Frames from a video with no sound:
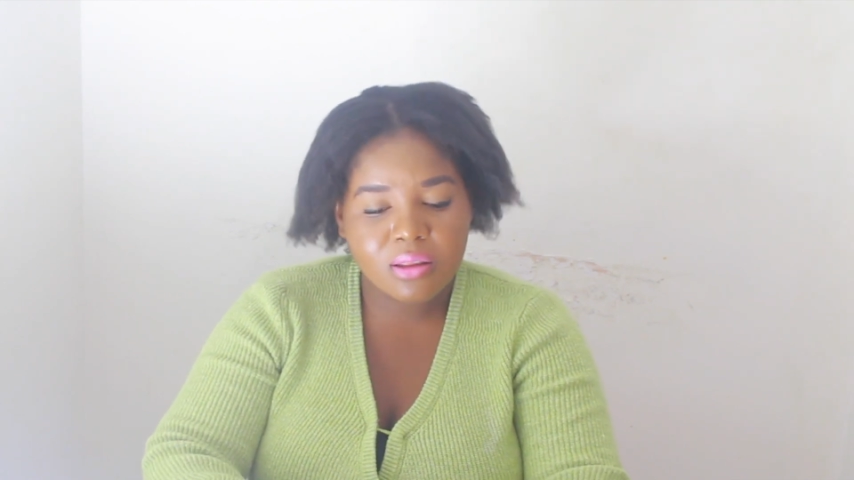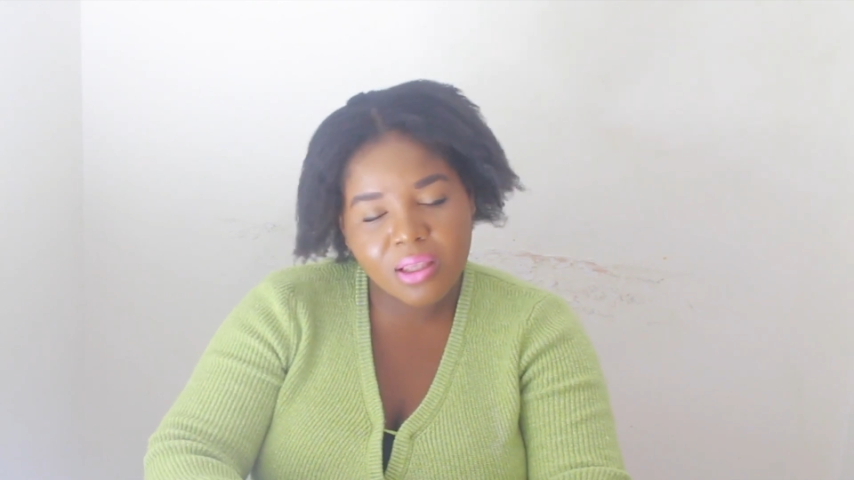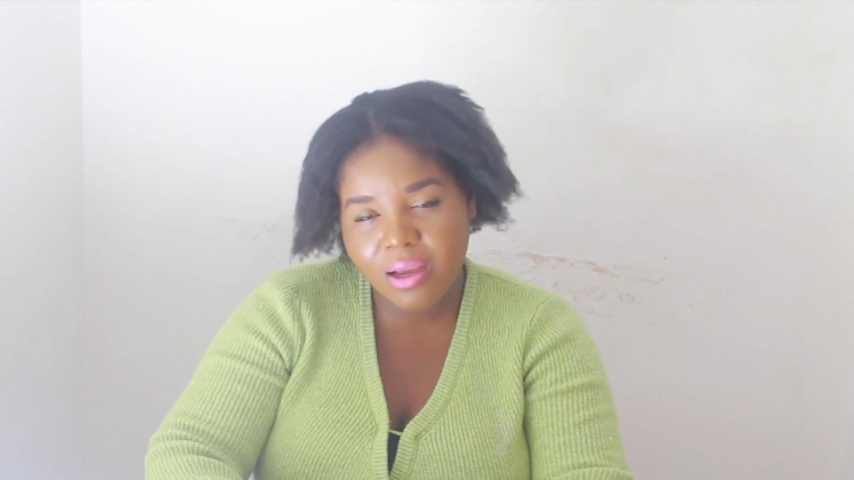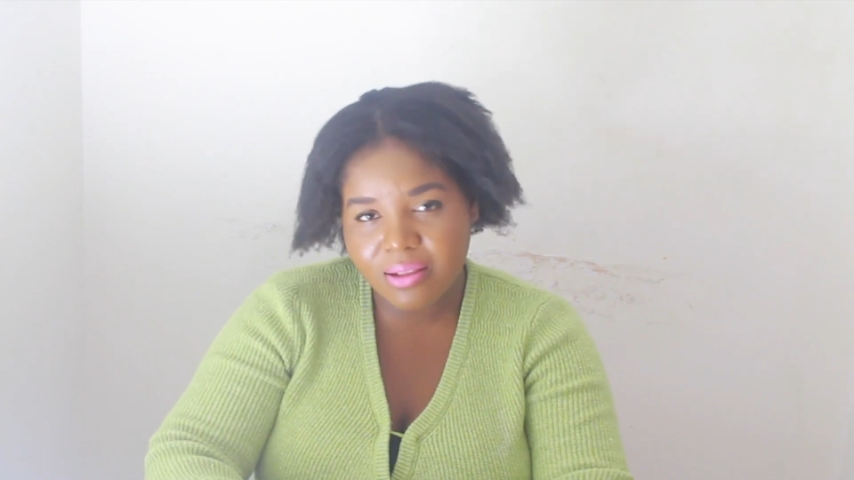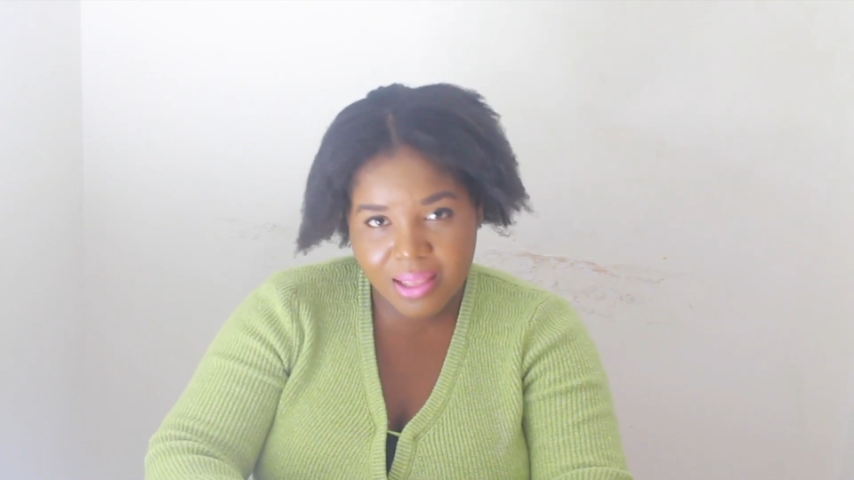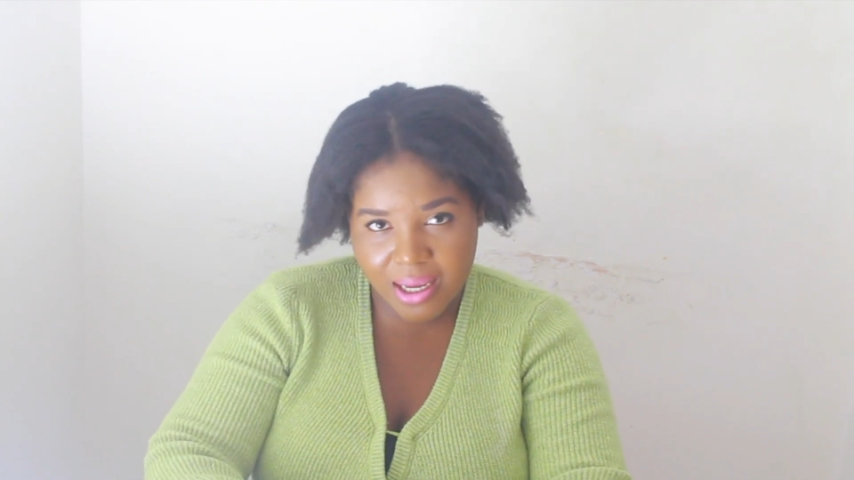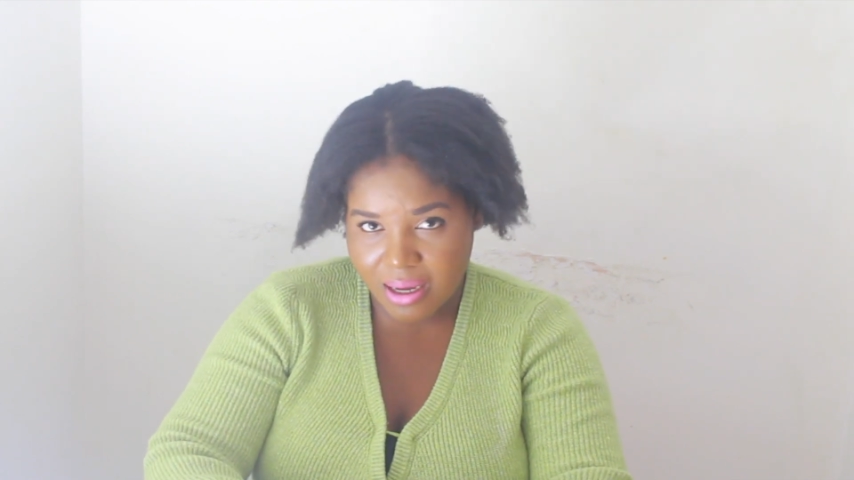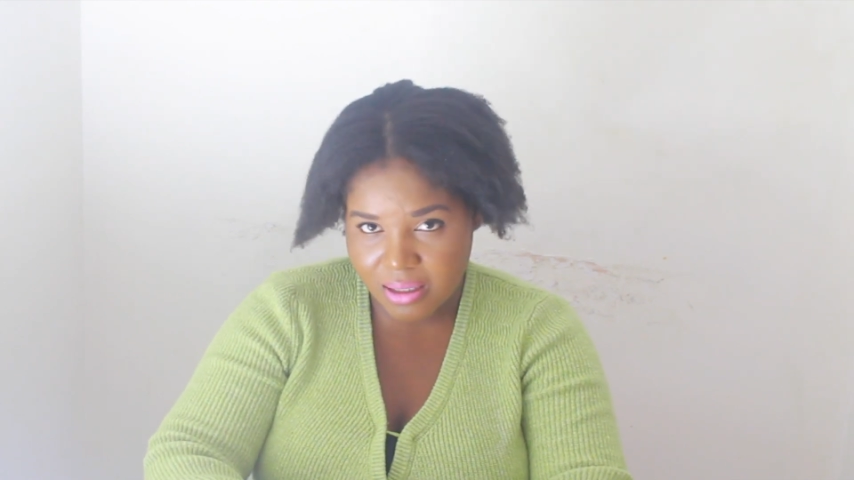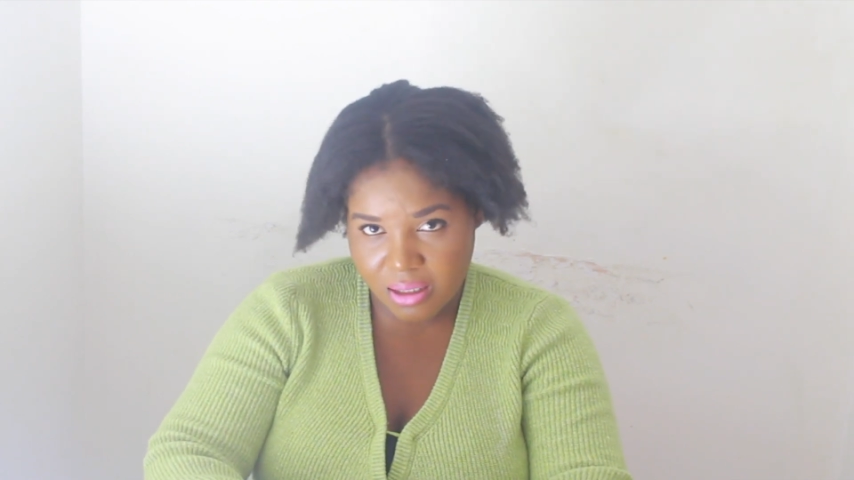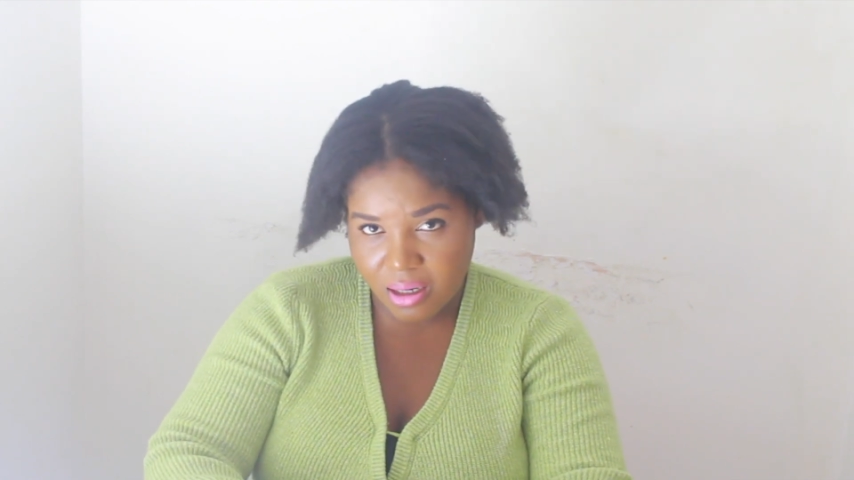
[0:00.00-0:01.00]
third thing
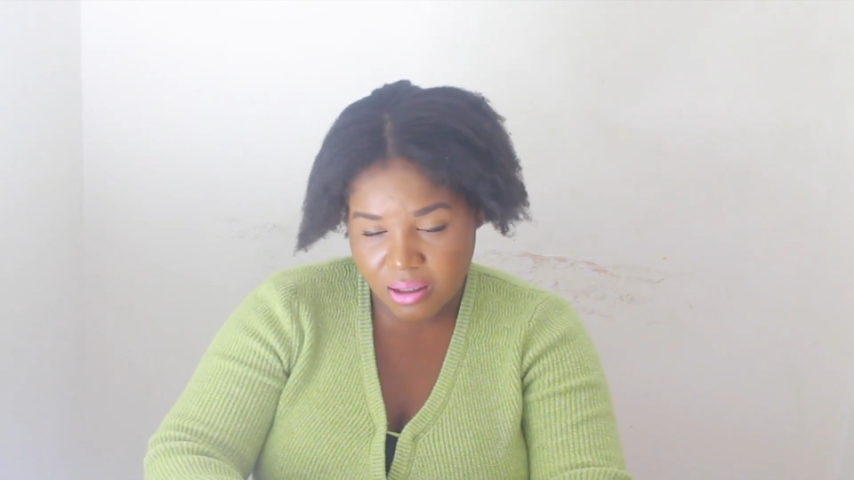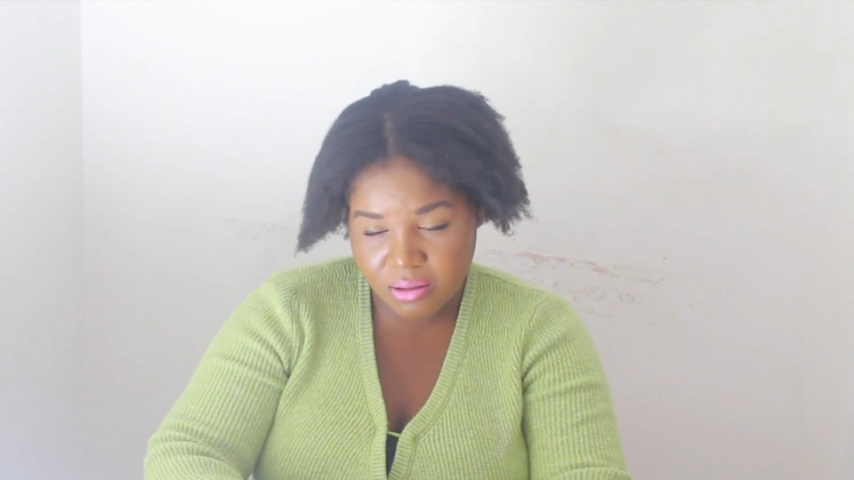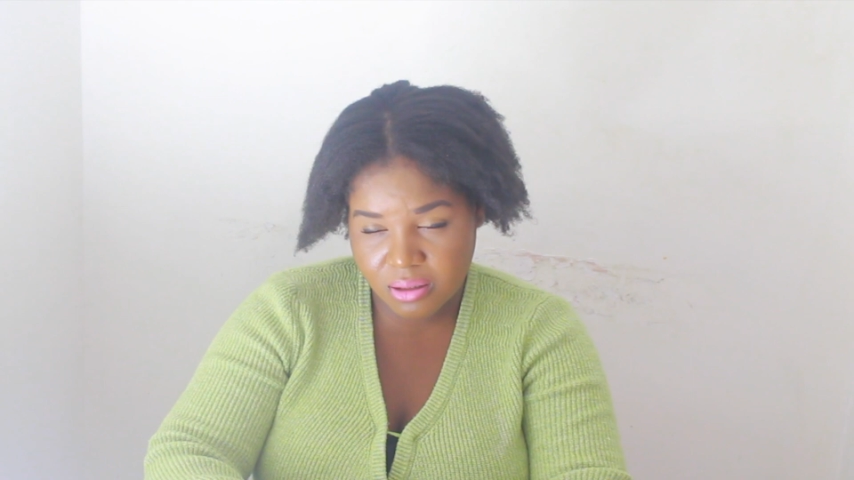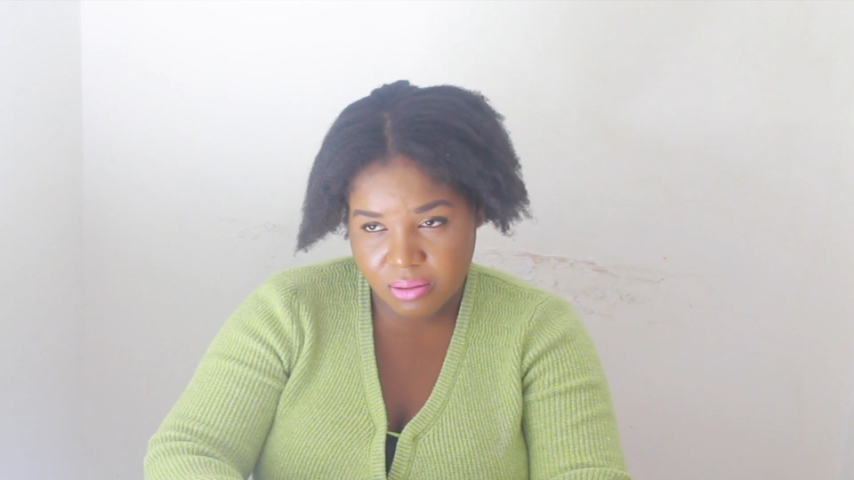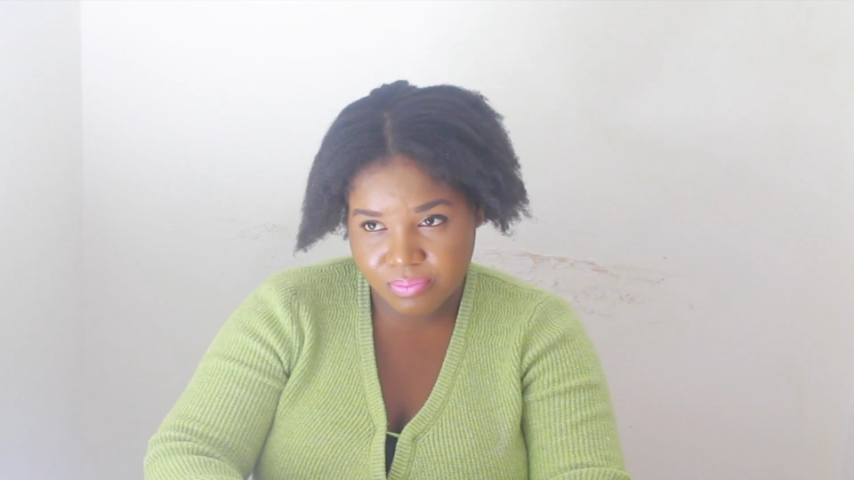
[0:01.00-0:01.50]
I learned